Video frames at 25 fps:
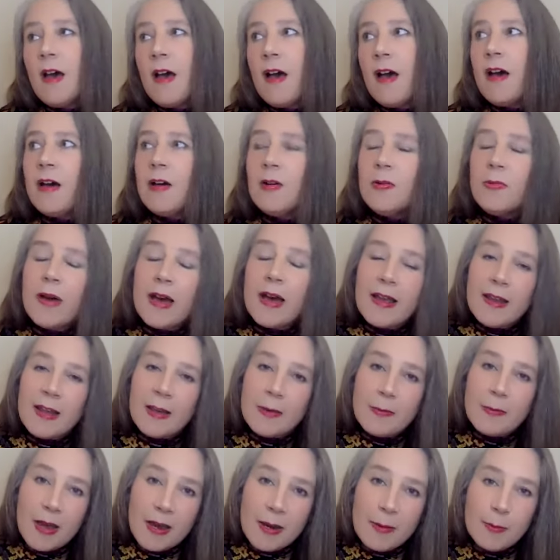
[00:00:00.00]
Oh, well,
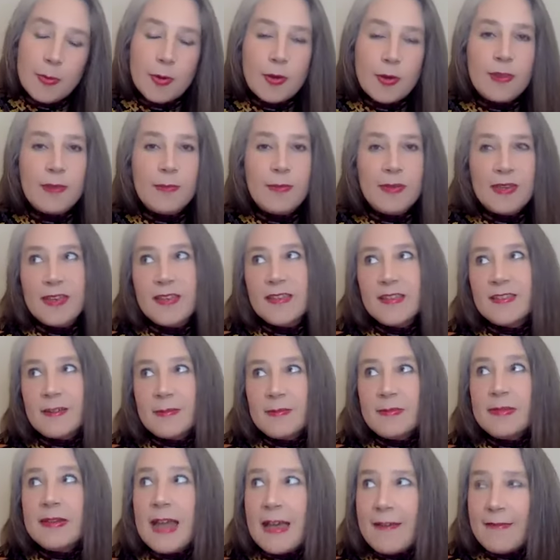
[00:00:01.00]
I won't bother because
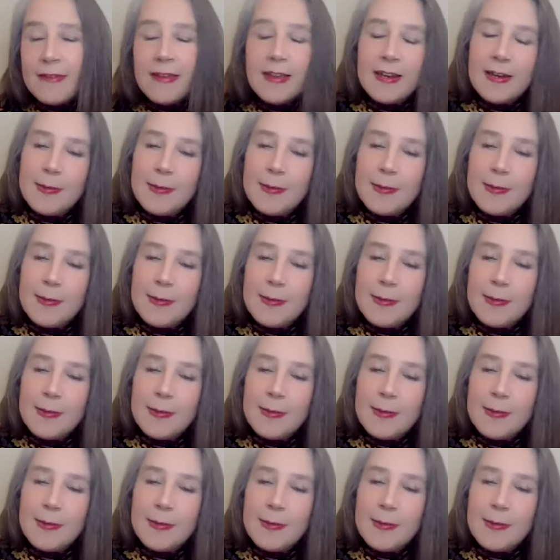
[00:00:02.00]
I'm never